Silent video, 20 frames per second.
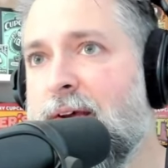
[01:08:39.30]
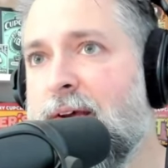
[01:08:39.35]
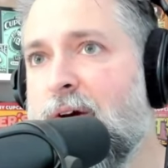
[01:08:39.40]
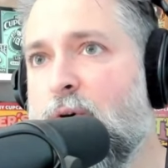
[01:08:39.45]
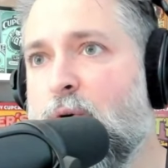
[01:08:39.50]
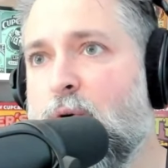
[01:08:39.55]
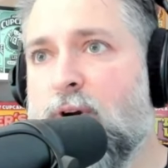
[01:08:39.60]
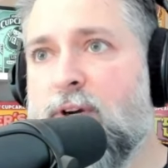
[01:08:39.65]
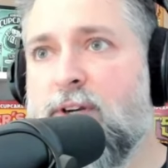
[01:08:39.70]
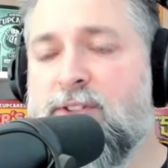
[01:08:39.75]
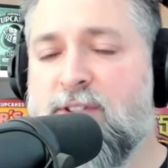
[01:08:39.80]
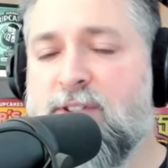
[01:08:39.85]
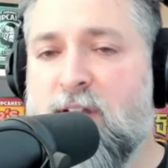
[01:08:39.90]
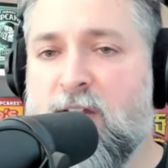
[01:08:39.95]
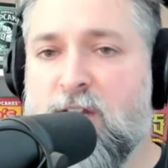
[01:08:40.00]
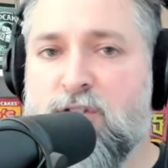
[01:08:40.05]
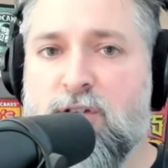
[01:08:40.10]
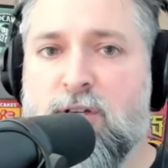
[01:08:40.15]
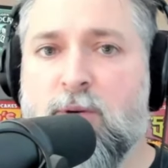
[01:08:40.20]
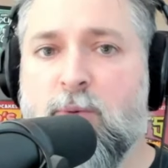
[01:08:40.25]

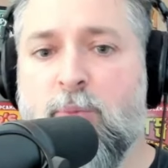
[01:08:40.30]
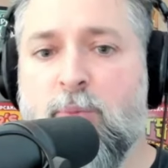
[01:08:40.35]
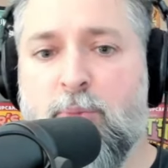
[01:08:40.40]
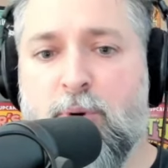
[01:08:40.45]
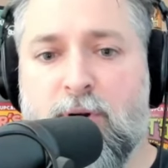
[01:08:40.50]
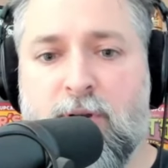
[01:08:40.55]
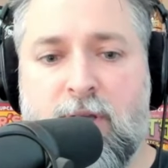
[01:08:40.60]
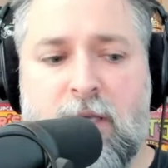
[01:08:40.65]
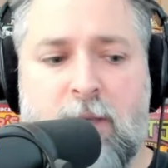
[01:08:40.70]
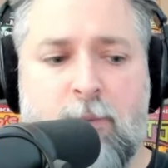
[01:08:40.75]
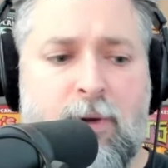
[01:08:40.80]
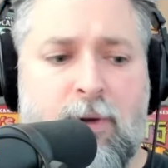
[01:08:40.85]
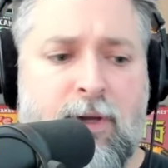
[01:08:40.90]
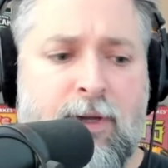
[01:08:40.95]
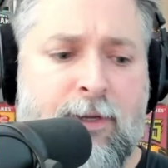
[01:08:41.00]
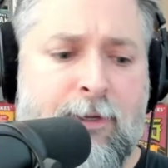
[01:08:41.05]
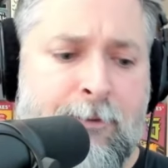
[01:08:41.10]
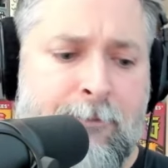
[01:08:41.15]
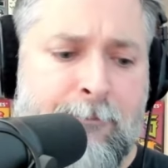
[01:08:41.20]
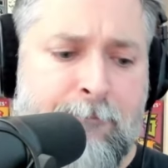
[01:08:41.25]
organization, with
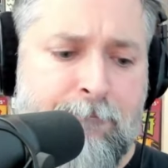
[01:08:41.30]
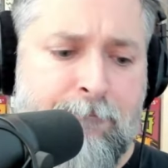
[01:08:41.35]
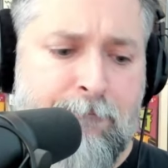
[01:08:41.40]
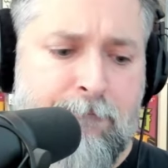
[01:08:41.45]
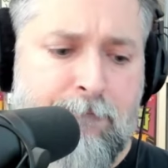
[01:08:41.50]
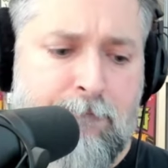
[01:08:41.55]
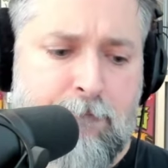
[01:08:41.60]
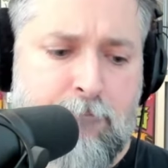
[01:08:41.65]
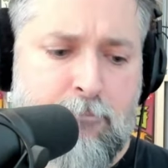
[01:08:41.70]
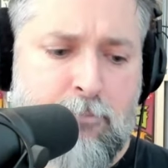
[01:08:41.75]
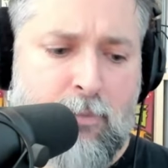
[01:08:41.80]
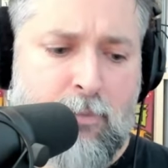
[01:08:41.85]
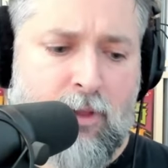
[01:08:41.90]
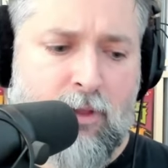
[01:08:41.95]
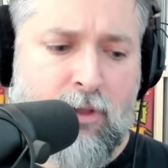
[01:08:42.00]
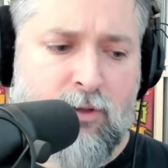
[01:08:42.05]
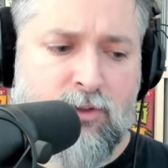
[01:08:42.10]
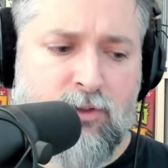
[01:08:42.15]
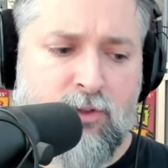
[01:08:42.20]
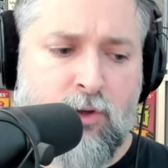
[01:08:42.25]
bookkeeping,
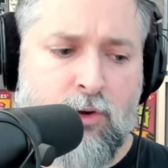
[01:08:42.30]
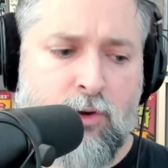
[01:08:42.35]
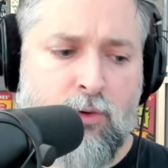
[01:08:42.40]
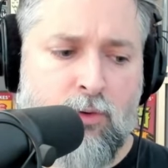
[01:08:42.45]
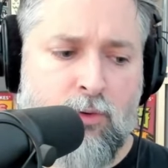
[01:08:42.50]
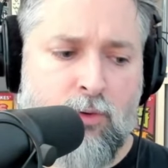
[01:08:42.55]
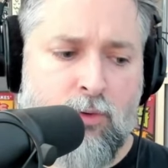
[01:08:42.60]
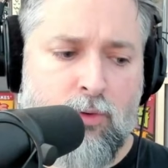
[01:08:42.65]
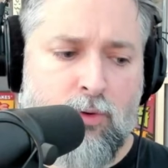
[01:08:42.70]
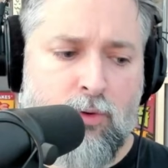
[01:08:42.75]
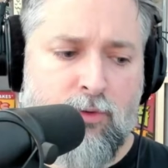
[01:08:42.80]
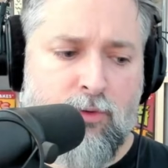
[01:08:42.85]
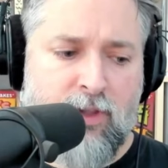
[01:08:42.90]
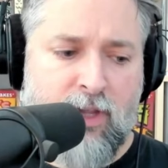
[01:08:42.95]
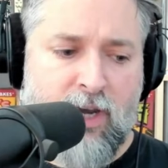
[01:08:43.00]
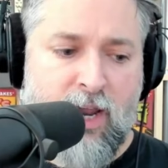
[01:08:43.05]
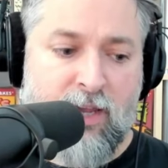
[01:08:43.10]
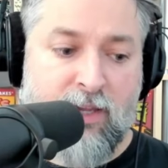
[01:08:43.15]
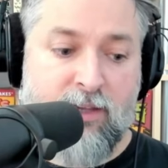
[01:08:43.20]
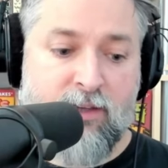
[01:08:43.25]
so that
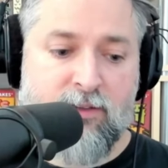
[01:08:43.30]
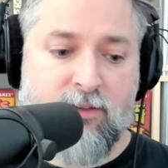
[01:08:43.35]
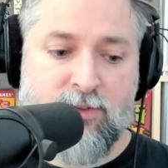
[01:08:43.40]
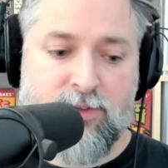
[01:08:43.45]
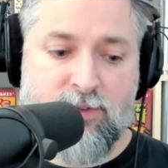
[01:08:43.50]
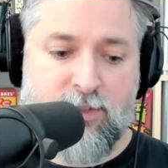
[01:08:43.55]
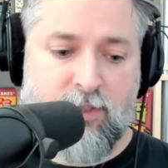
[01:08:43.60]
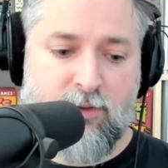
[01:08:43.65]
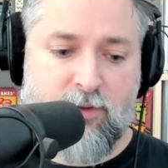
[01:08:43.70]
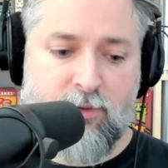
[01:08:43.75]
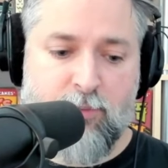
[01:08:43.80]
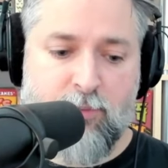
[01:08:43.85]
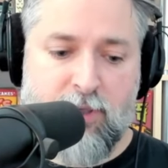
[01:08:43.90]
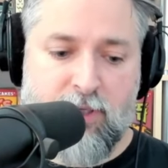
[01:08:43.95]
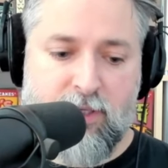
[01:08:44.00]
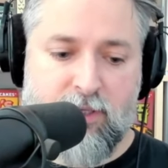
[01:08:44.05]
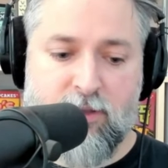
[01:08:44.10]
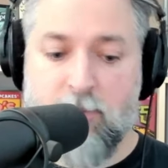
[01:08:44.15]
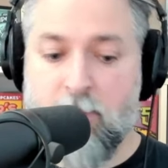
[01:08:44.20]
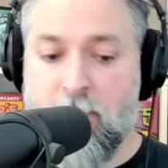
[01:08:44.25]
I can still
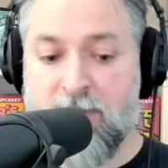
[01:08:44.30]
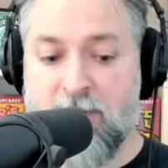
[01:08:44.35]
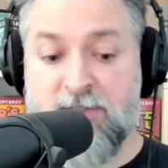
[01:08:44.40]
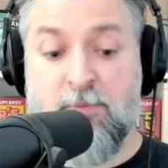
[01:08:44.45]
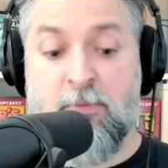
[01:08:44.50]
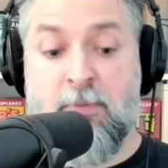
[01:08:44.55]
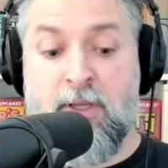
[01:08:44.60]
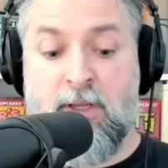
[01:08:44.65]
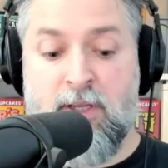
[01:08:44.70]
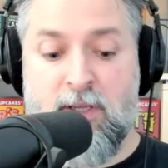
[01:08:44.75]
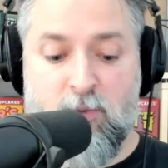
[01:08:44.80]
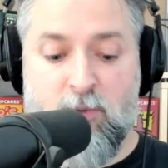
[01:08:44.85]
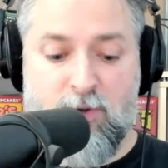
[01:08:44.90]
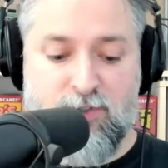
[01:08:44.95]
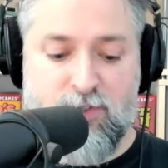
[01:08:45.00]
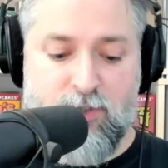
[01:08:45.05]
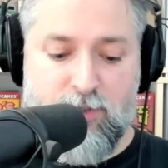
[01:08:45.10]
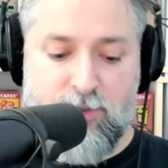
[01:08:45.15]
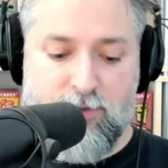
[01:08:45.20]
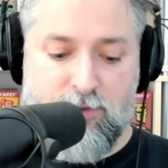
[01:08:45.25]
be the best me,
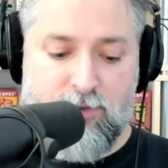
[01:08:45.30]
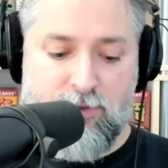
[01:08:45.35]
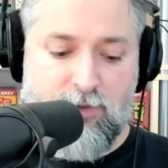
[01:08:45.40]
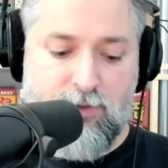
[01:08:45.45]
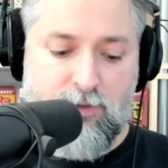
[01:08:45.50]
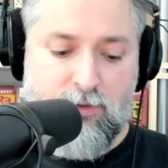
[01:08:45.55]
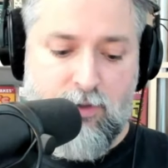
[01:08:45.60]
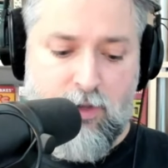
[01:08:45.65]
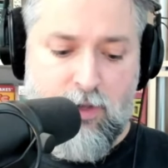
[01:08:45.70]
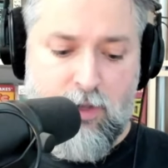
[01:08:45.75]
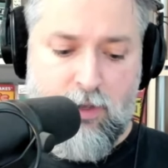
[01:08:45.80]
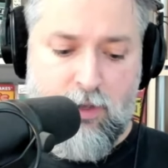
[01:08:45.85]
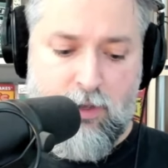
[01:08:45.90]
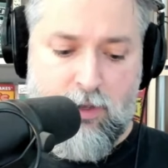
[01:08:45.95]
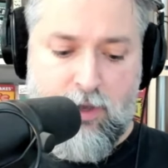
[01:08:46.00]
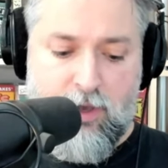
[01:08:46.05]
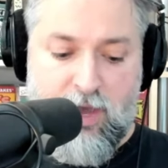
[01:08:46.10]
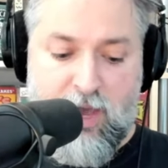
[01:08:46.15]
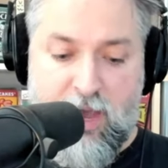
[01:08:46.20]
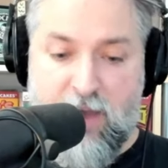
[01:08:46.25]
which is
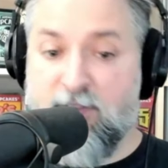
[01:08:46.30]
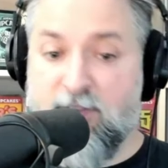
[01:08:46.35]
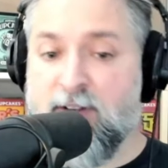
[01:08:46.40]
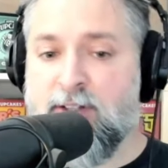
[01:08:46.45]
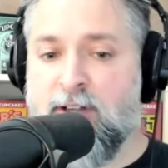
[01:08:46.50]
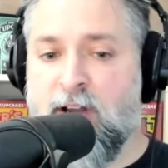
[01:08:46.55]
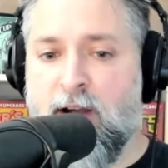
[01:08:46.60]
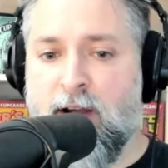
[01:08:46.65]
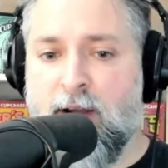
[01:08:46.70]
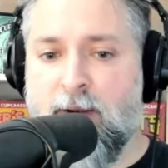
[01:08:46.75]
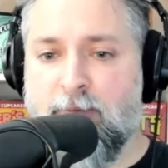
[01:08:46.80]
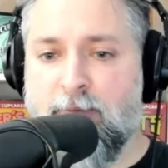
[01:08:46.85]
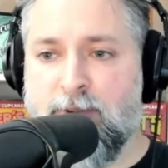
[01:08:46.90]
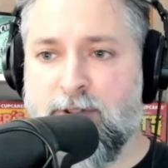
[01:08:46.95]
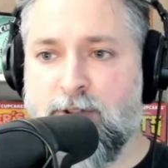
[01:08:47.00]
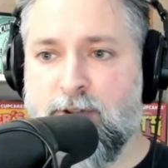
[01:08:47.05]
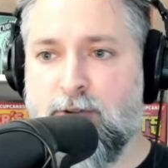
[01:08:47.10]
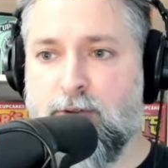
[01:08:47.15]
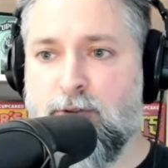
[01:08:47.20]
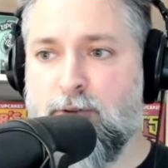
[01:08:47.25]
having time
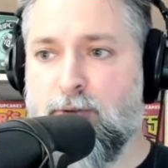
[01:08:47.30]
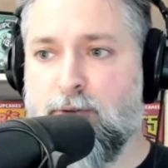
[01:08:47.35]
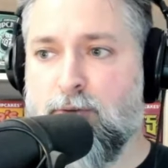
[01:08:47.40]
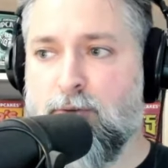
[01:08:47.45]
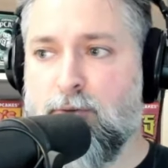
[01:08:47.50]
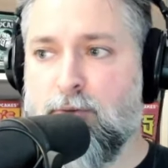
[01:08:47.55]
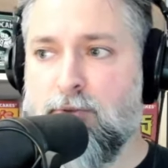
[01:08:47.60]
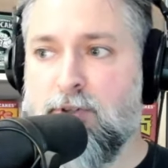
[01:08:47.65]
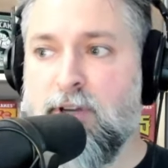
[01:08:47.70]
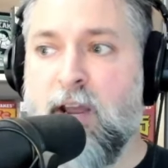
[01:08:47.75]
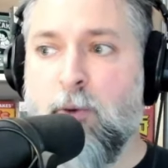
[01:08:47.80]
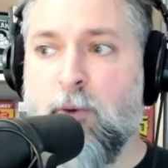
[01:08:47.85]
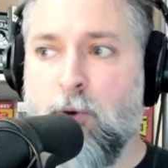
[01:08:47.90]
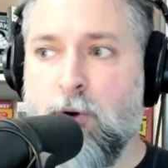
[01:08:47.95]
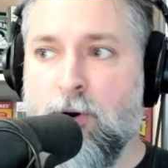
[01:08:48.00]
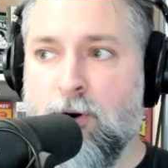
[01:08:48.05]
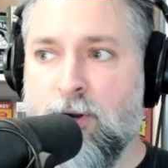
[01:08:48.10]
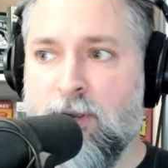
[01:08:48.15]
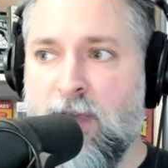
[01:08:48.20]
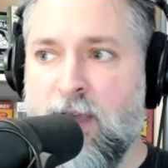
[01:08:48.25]
to
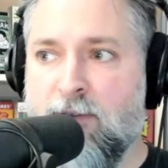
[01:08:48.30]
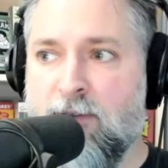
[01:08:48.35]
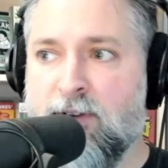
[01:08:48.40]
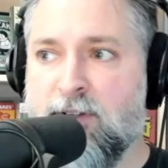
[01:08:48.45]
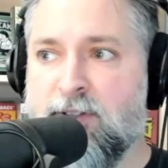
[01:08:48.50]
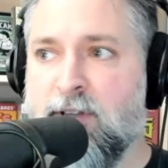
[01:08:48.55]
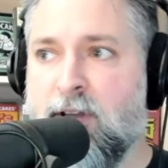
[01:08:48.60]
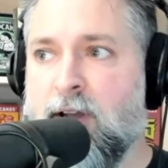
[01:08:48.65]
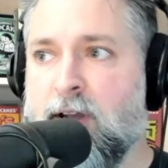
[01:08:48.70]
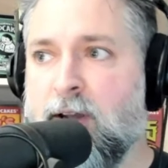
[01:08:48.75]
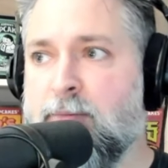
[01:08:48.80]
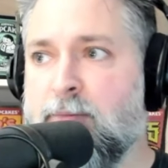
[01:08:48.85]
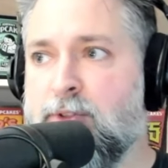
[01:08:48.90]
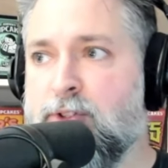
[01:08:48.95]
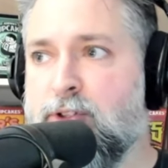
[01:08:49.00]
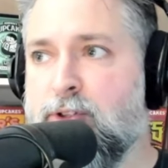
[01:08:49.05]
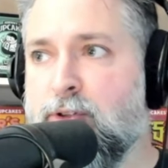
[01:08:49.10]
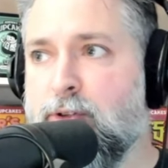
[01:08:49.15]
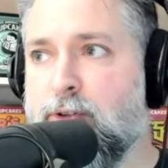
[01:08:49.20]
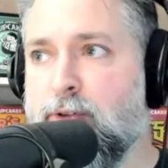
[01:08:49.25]
network, having time
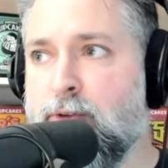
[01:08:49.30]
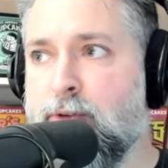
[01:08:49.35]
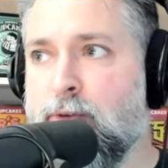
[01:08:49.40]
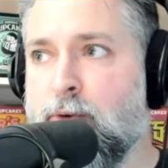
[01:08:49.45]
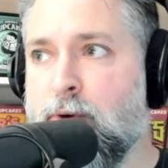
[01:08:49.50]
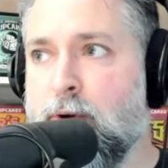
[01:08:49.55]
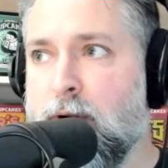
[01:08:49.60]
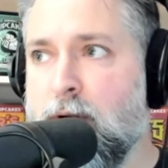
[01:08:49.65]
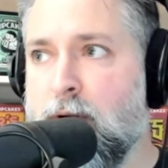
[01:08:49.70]
to